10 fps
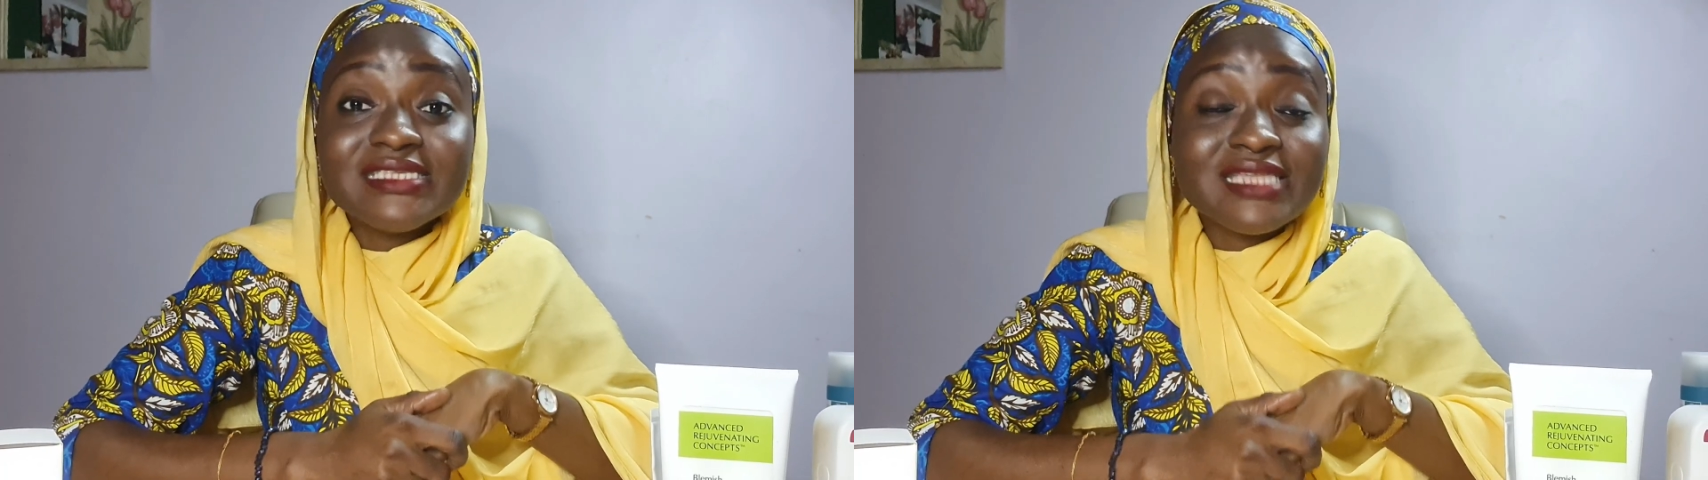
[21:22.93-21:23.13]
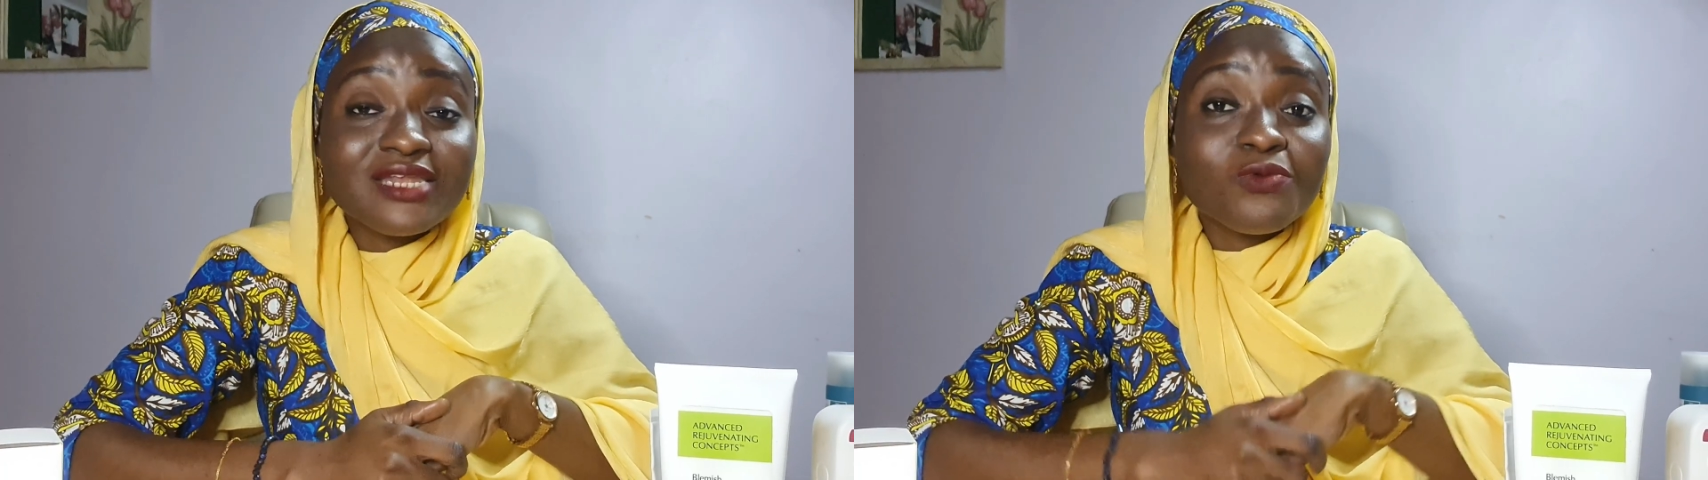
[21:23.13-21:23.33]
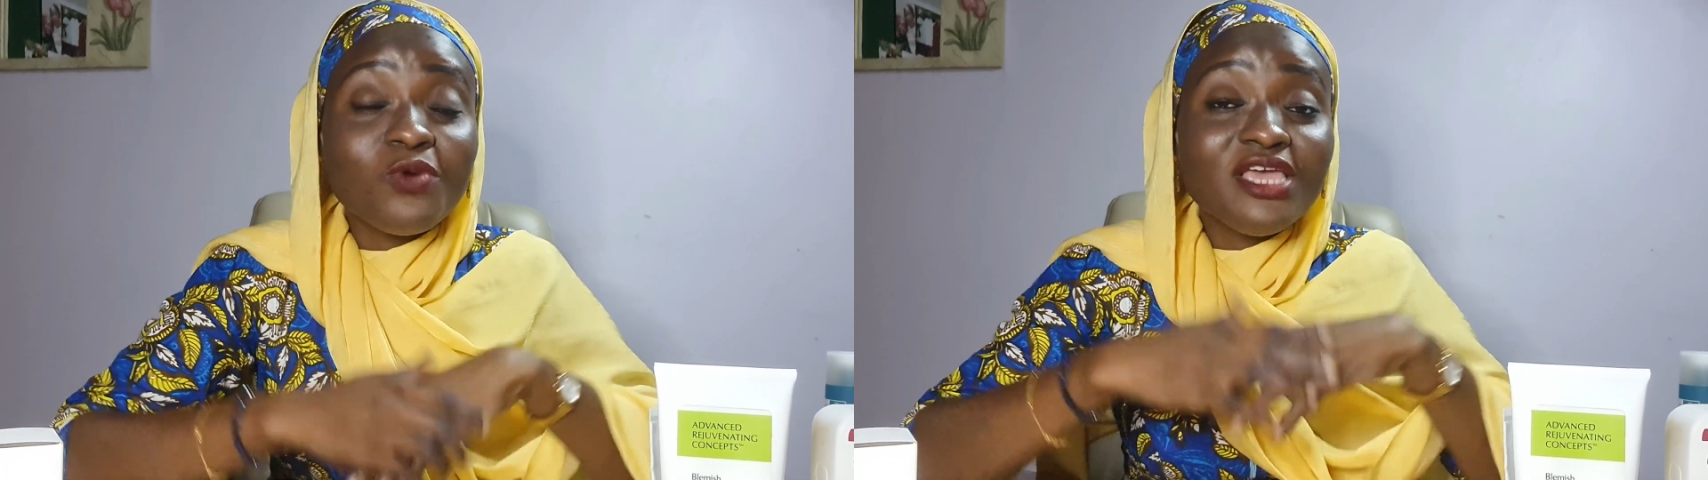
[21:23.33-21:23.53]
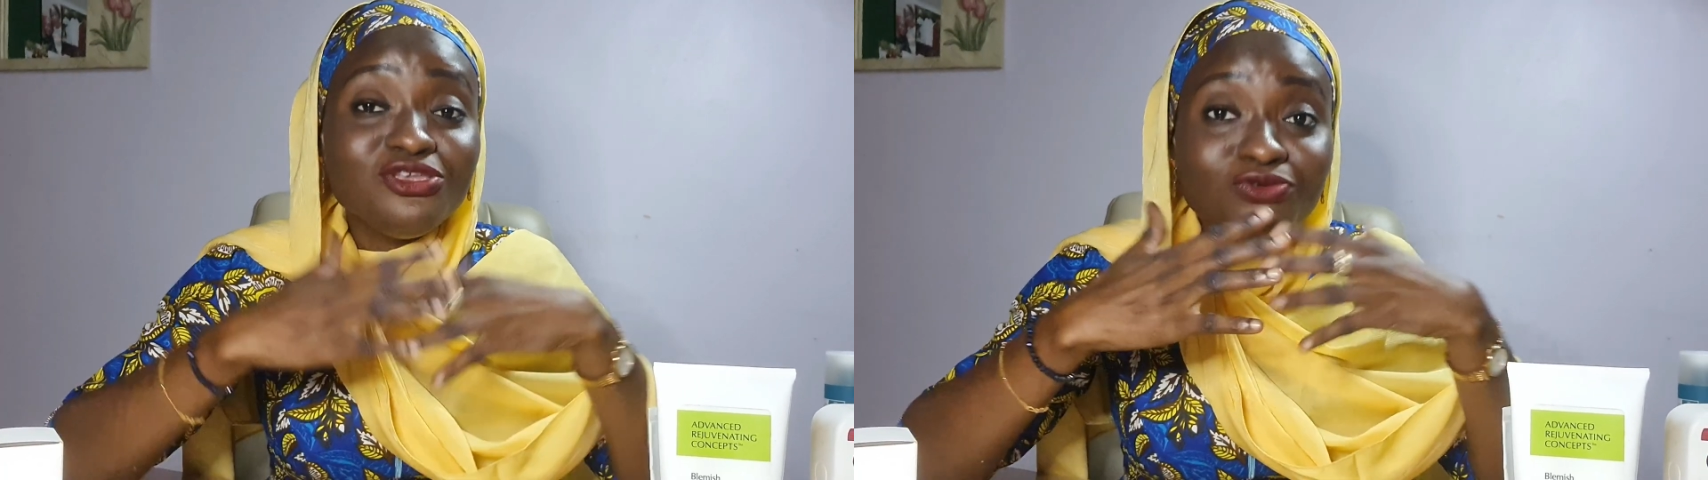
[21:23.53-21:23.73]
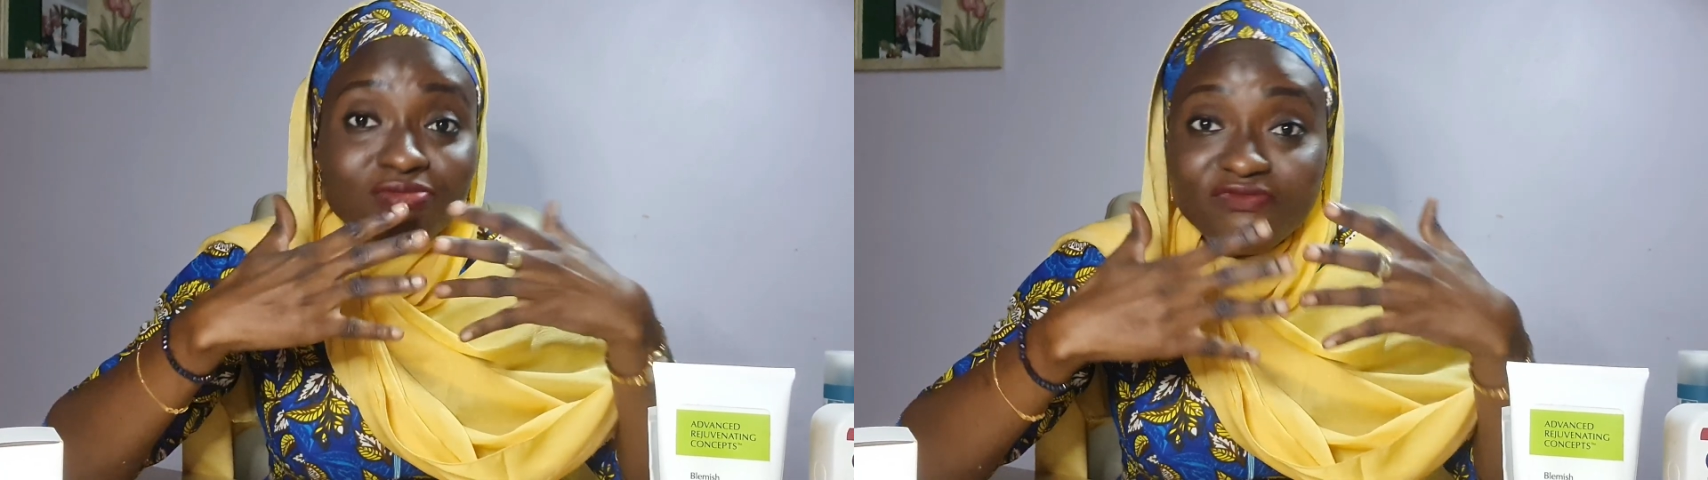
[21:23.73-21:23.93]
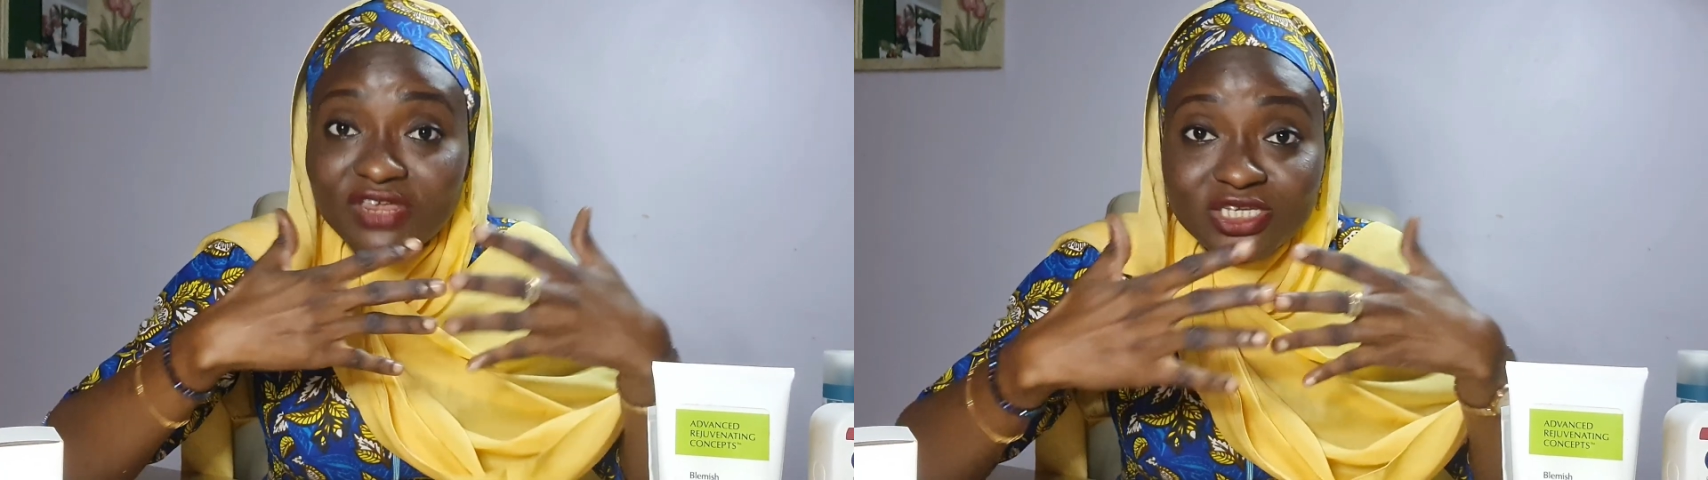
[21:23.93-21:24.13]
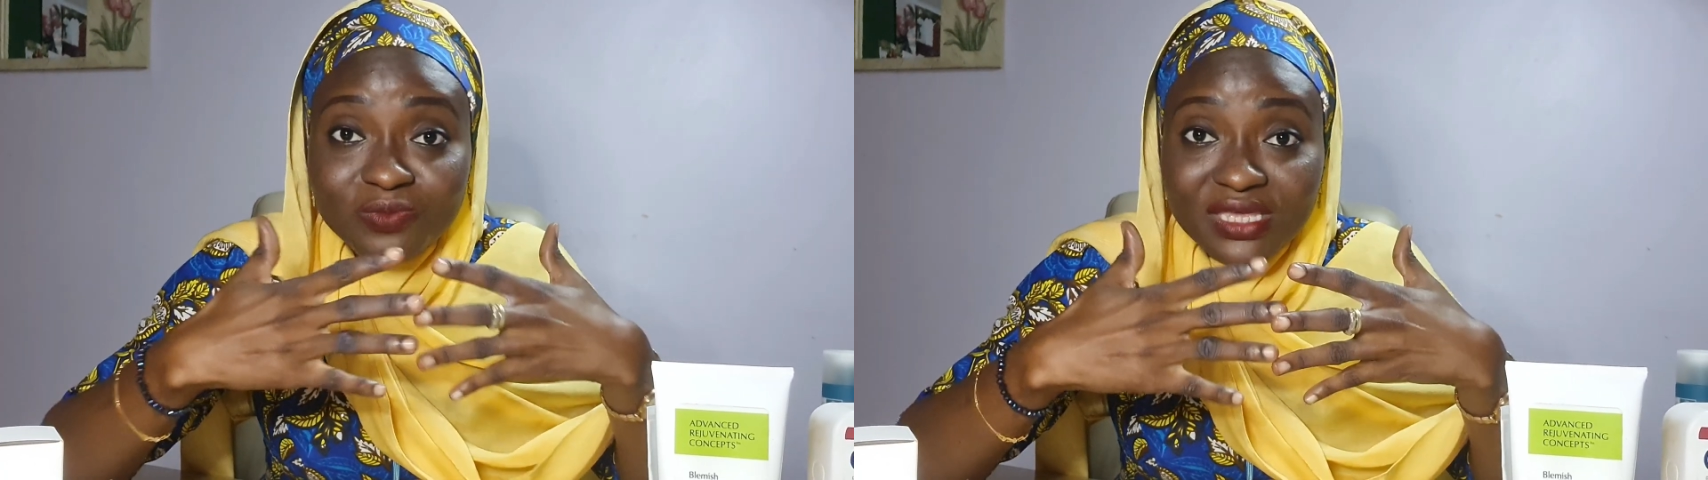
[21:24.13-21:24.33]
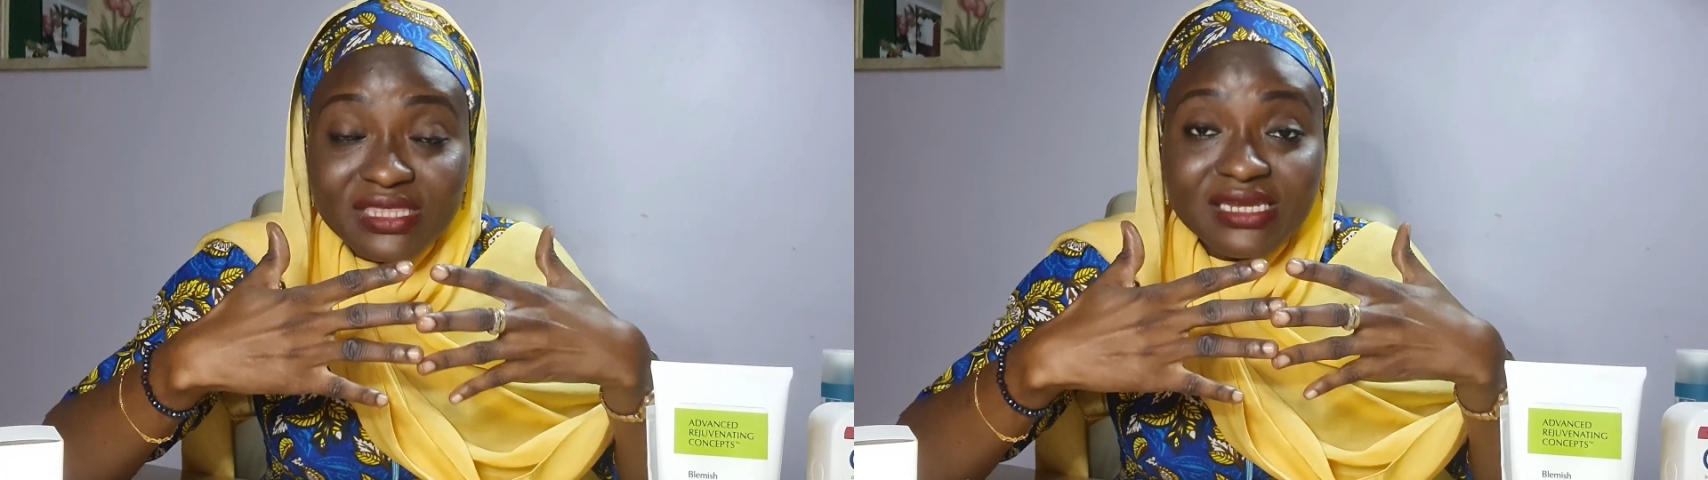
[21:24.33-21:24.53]
is that when you finish
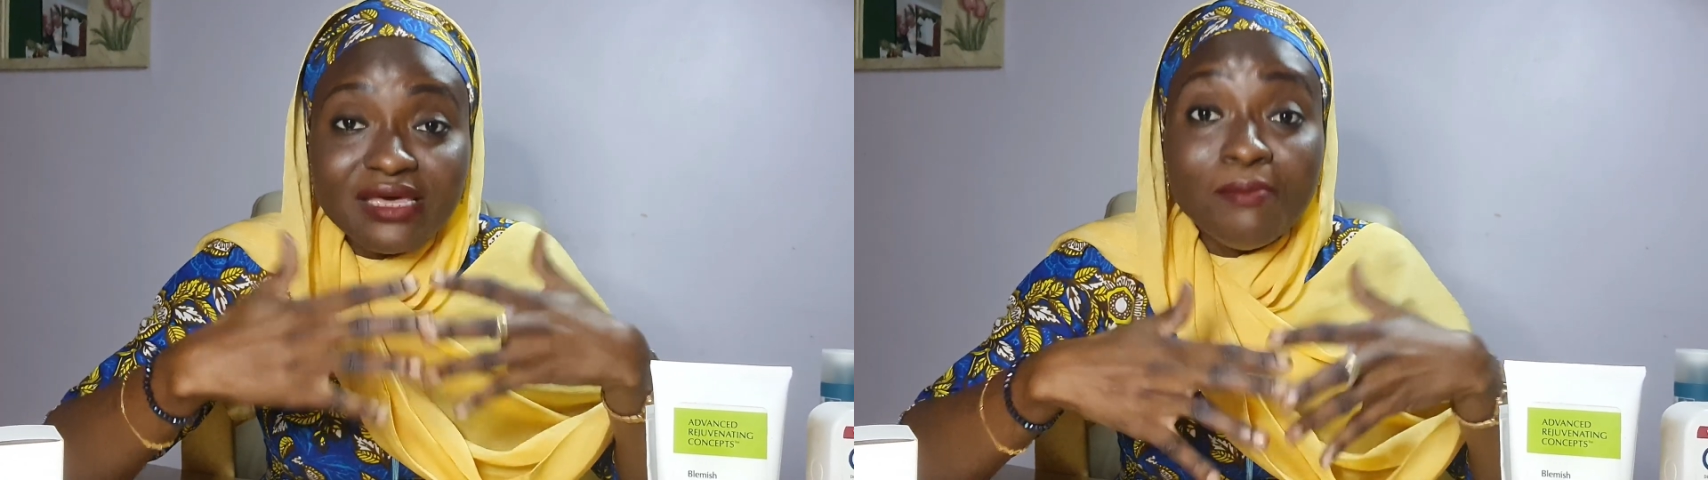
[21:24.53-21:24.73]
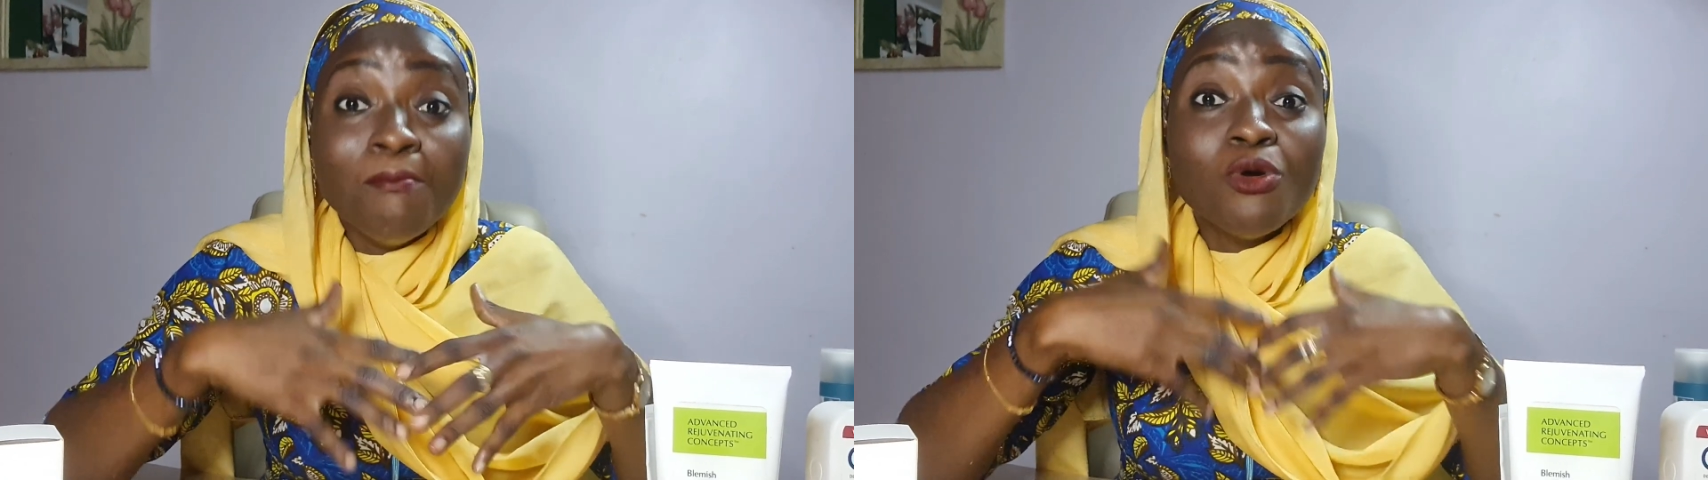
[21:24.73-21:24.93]
bathing them,